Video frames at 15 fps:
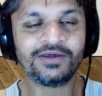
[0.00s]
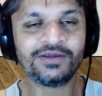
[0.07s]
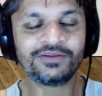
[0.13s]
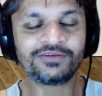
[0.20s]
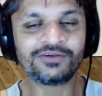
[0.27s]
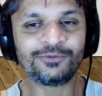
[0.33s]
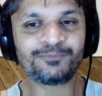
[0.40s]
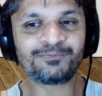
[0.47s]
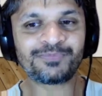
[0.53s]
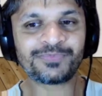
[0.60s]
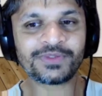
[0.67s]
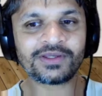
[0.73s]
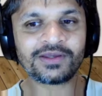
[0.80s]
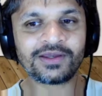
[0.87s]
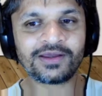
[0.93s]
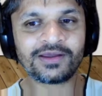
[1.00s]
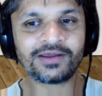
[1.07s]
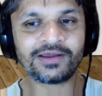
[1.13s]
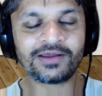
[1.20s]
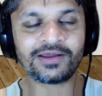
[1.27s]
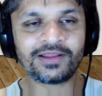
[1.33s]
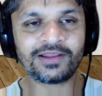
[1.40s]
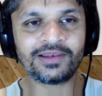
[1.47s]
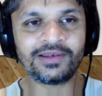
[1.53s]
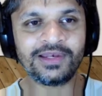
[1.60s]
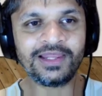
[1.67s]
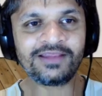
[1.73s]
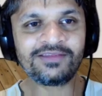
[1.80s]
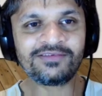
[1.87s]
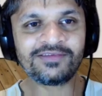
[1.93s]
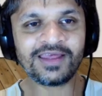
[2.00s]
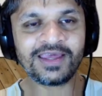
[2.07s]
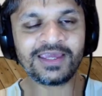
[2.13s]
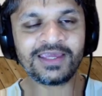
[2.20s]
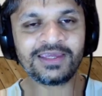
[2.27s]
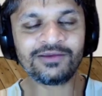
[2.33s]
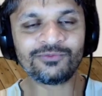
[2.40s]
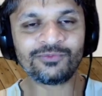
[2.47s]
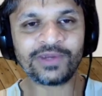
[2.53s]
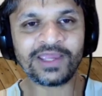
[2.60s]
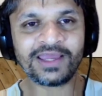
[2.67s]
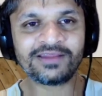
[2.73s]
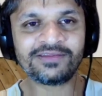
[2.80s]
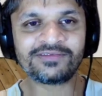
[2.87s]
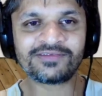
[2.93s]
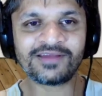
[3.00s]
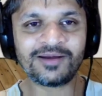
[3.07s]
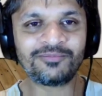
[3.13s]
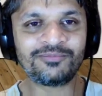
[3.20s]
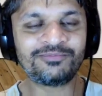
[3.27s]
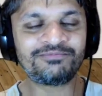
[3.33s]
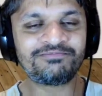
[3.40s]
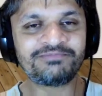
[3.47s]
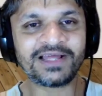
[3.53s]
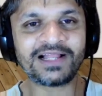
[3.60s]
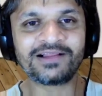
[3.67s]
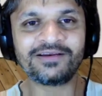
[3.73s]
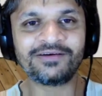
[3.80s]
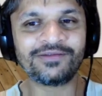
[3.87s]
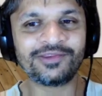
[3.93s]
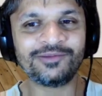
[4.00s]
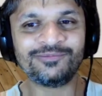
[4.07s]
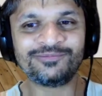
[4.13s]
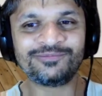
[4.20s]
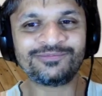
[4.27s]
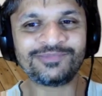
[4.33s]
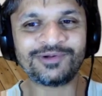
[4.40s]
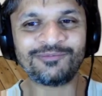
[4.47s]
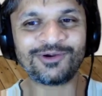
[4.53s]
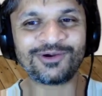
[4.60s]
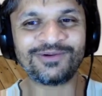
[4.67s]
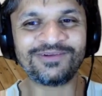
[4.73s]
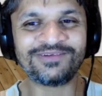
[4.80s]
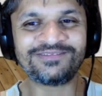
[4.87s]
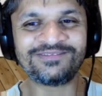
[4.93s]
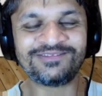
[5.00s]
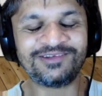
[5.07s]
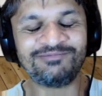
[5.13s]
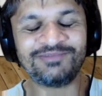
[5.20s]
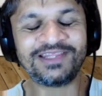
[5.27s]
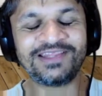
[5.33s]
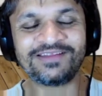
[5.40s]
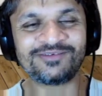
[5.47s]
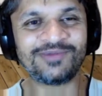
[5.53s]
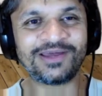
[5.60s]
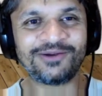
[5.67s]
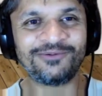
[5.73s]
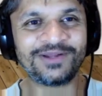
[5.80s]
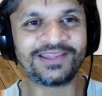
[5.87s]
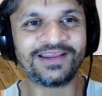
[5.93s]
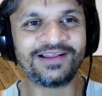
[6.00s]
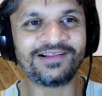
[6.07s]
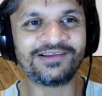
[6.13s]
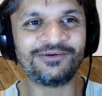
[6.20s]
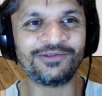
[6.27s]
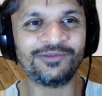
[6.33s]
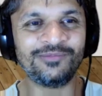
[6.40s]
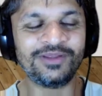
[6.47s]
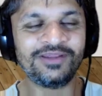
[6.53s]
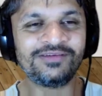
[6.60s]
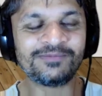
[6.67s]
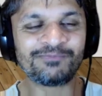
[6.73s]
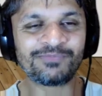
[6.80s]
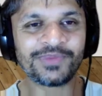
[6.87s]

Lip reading: So let's say we had some algorithm. It doesn't matter what that algorithm is.